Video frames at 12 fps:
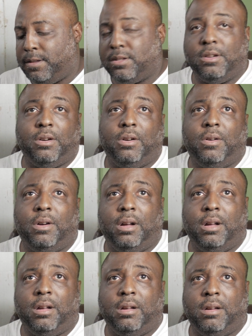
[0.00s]
So
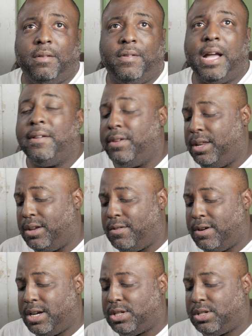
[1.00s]
uh, if you have any
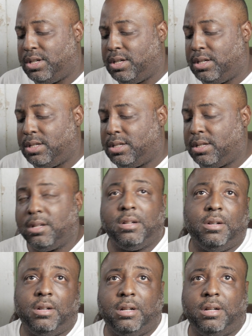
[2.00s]
questions
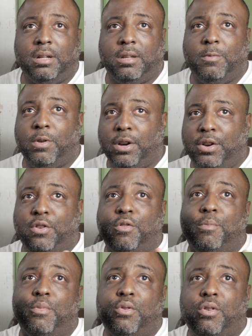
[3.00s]
or you want to
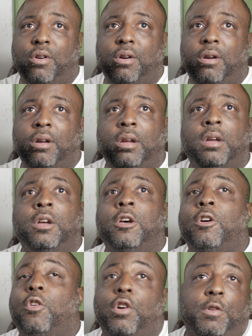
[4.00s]
know more,
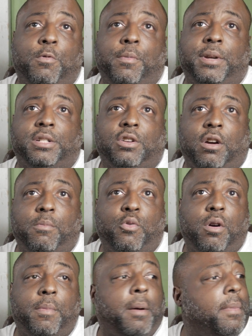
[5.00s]
or you want me to talk
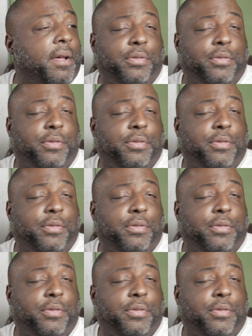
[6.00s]
more about